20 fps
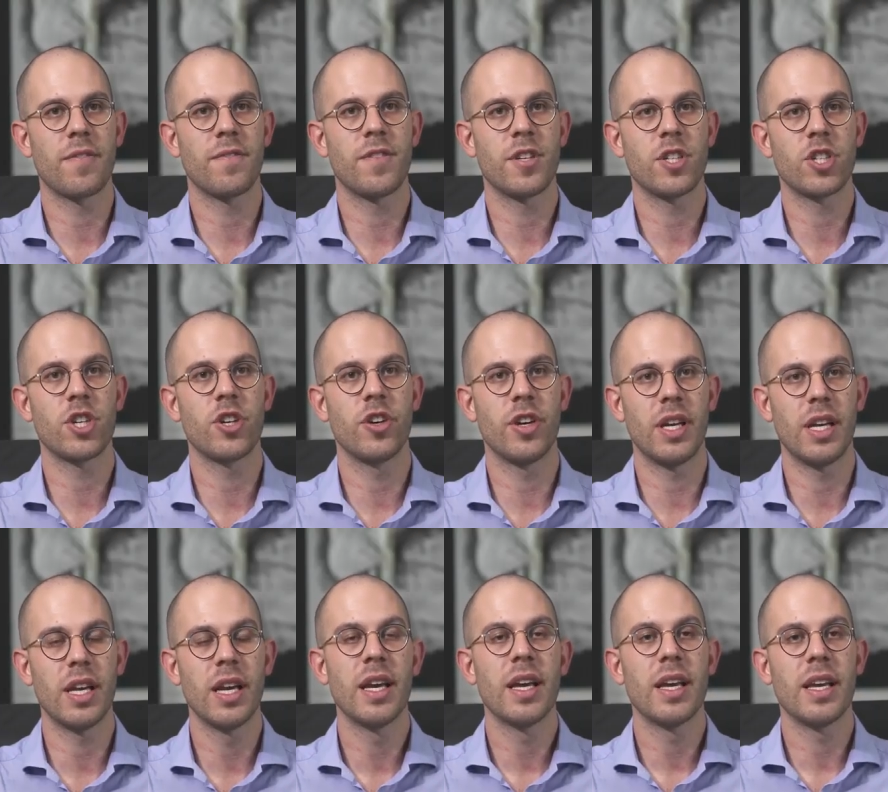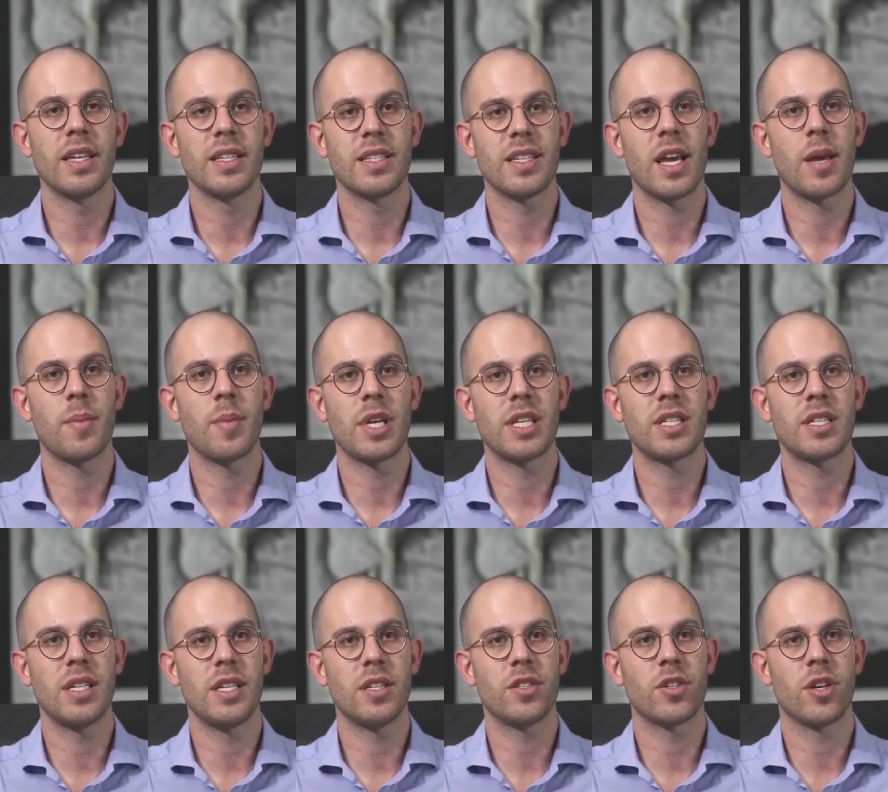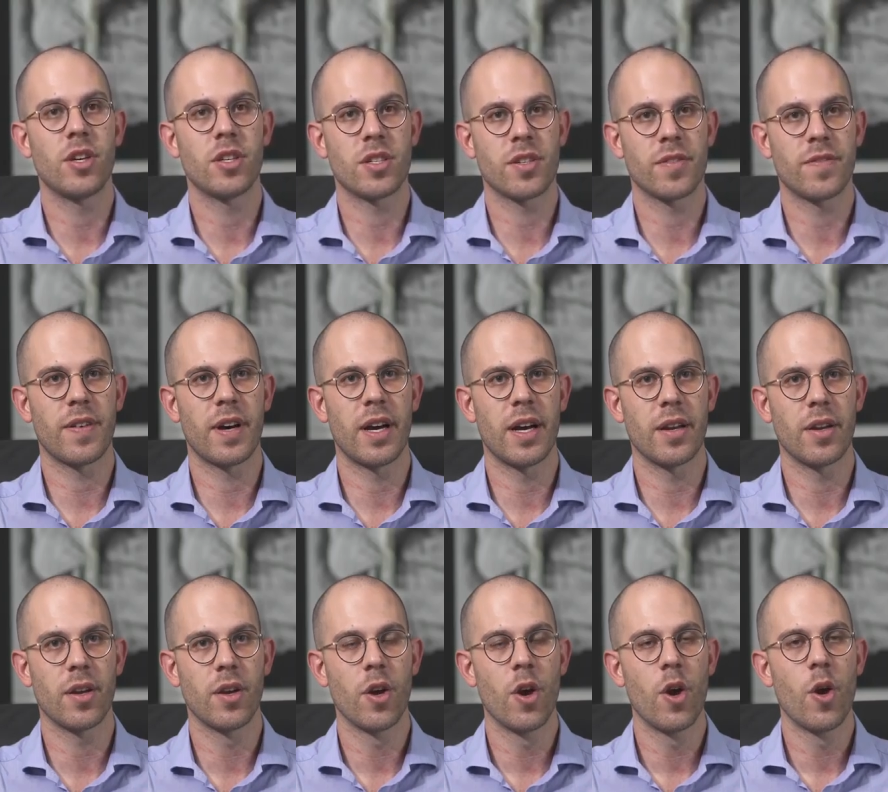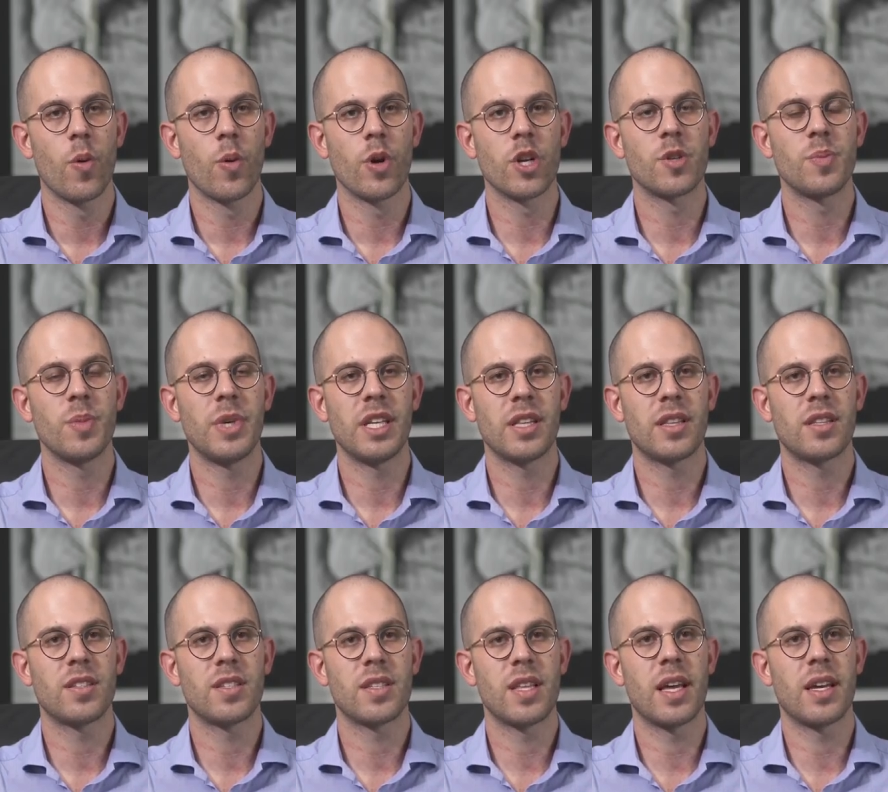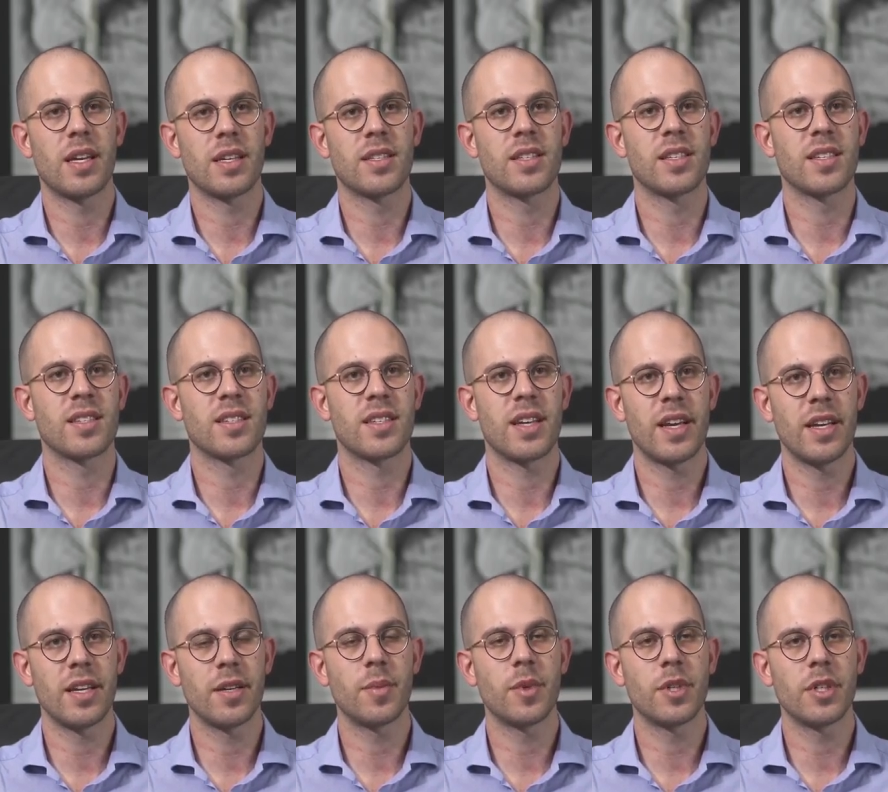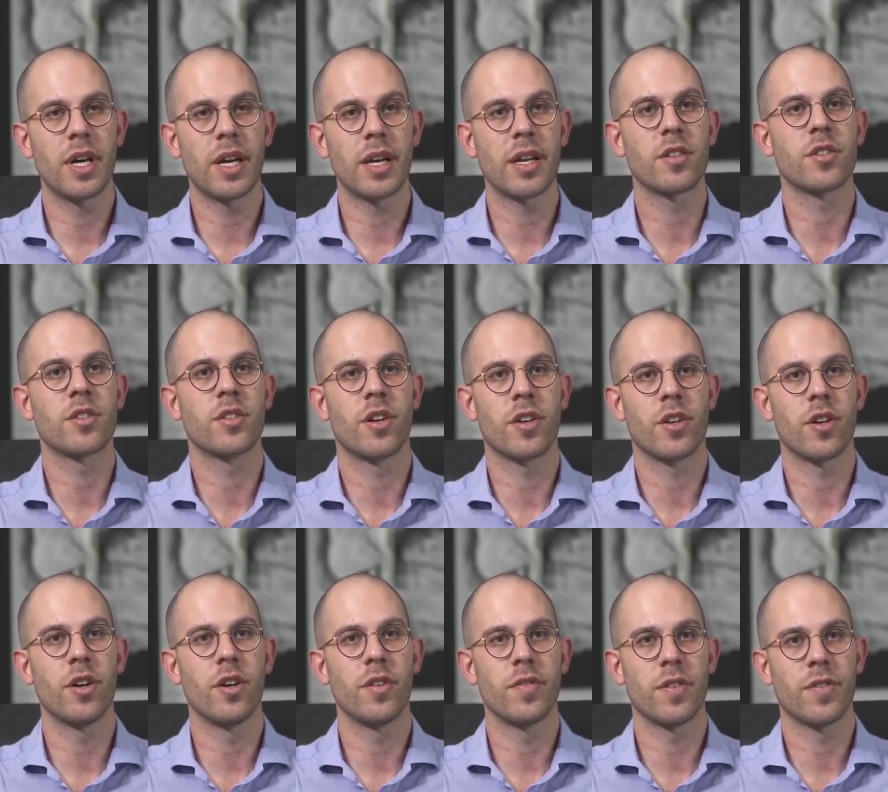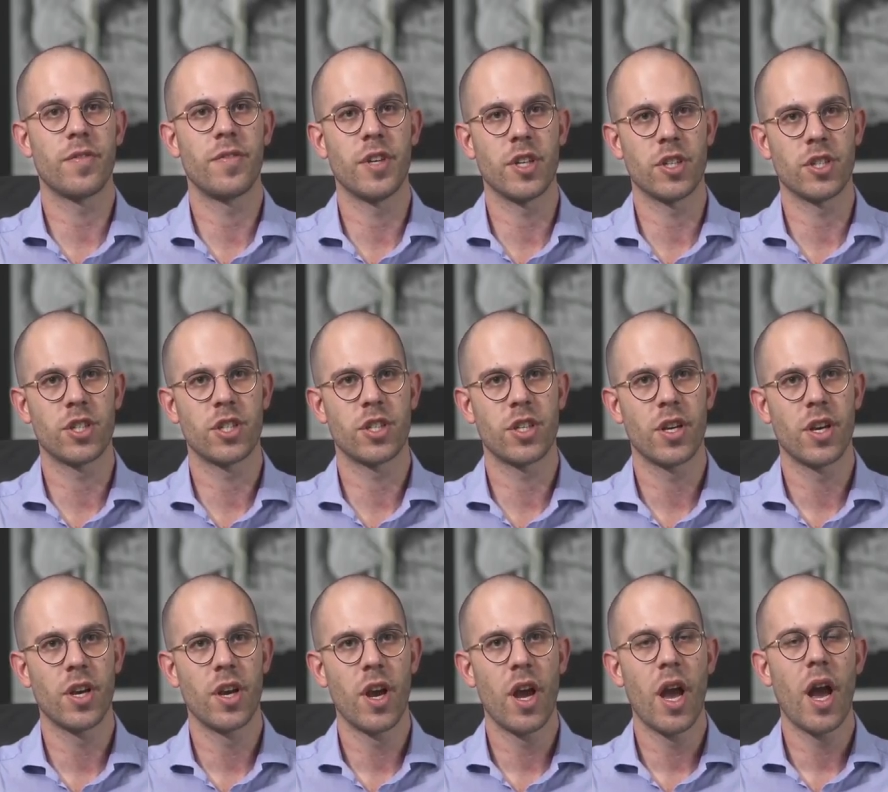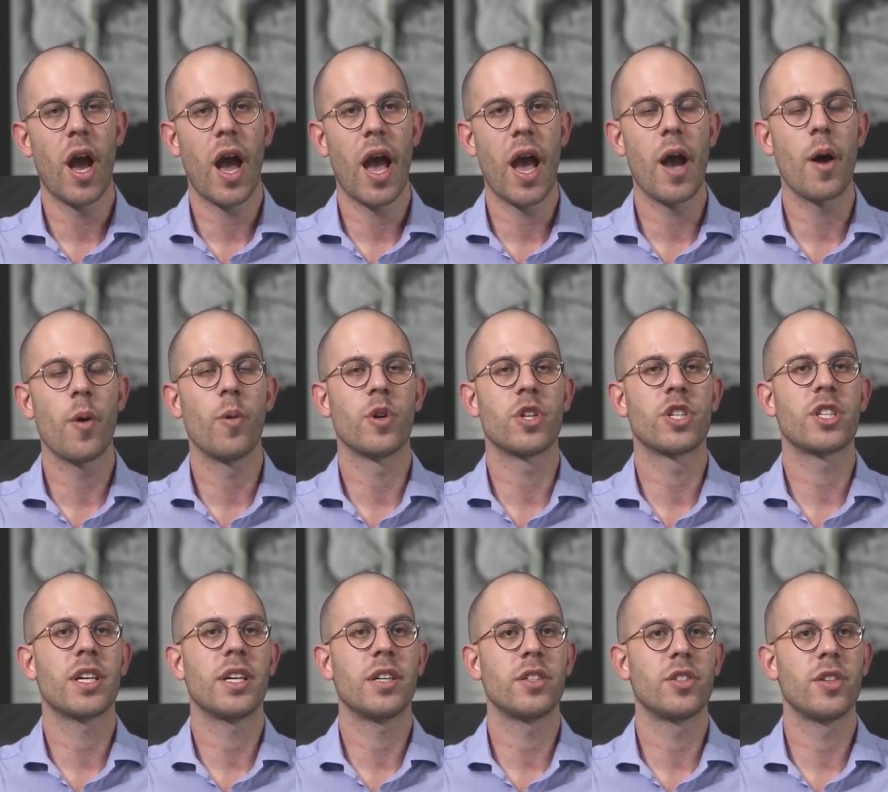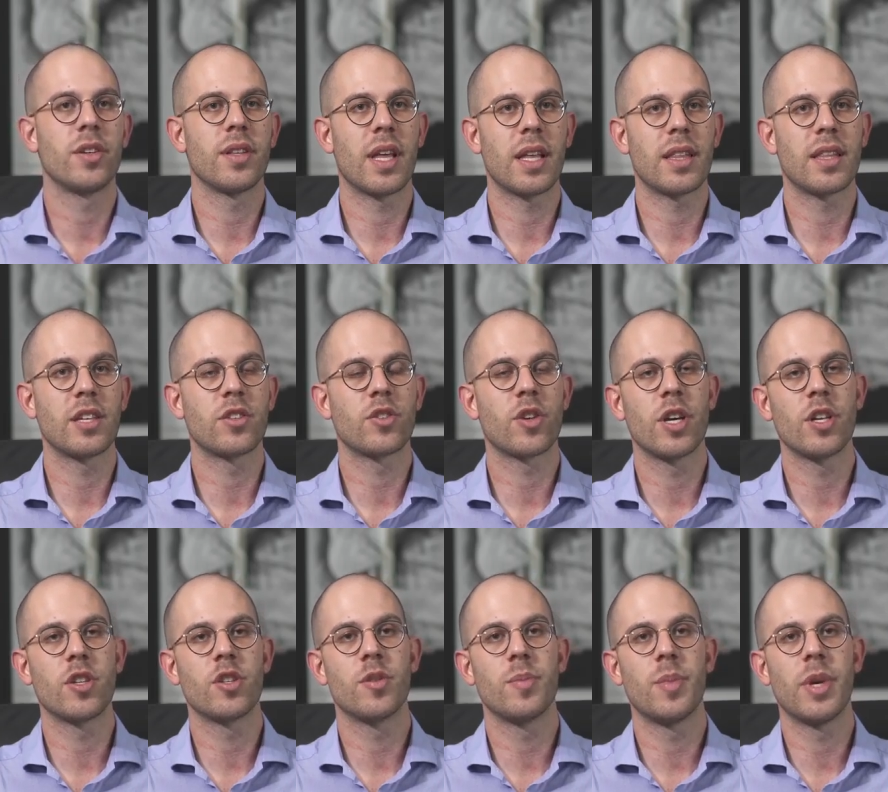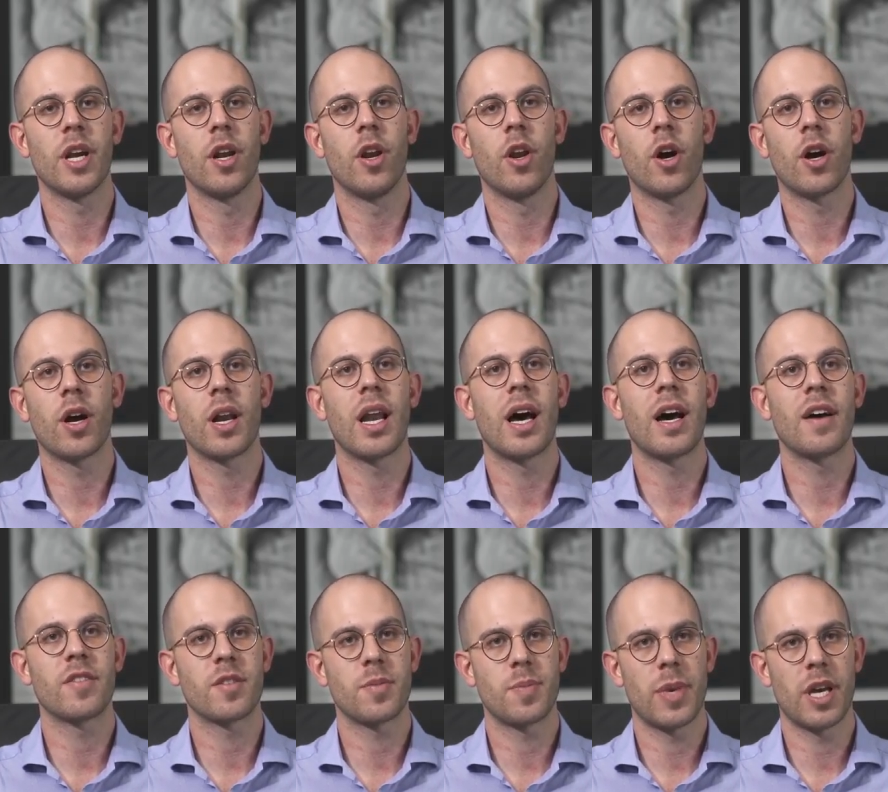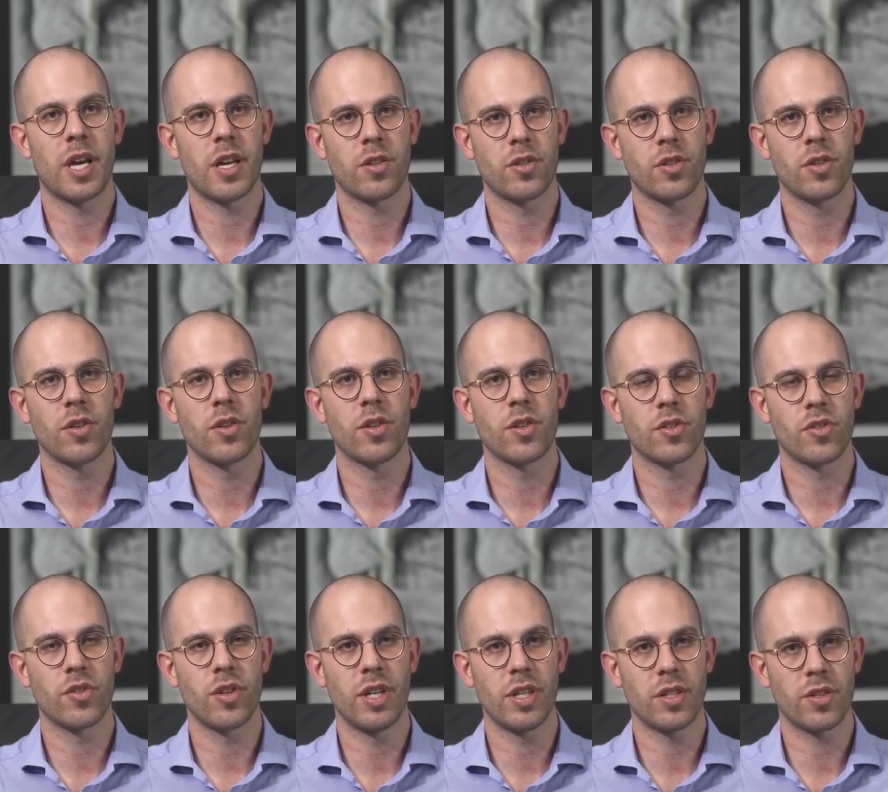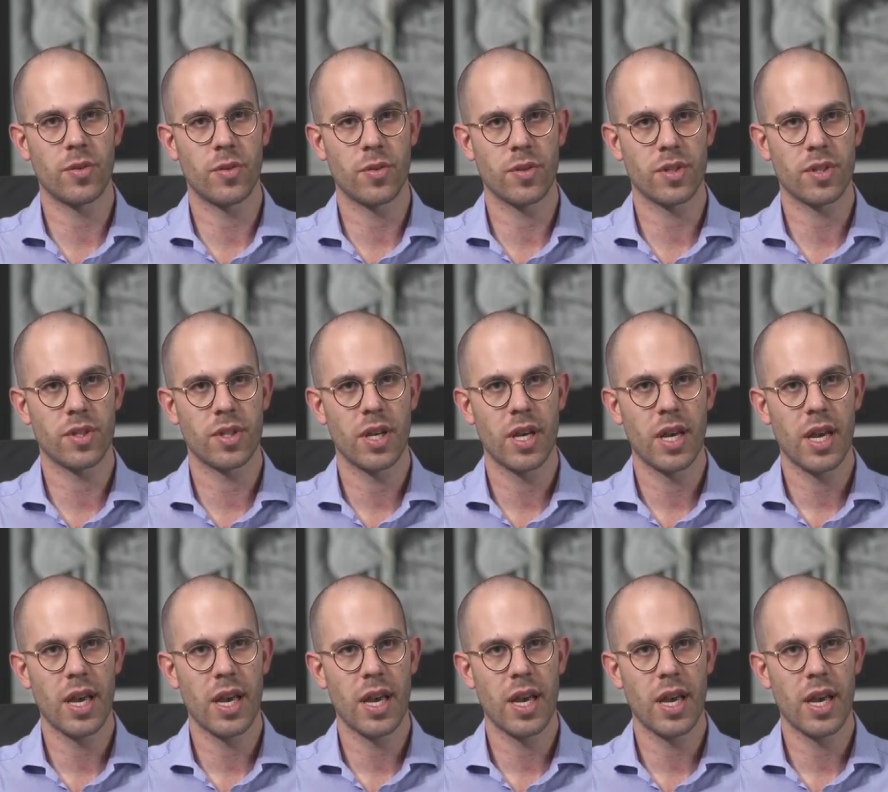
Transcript: uh, fishery is MSC certified, which means that it's sustainable and it's not overfished, uh, which tells you that there's going to be a long lifespan to this resource.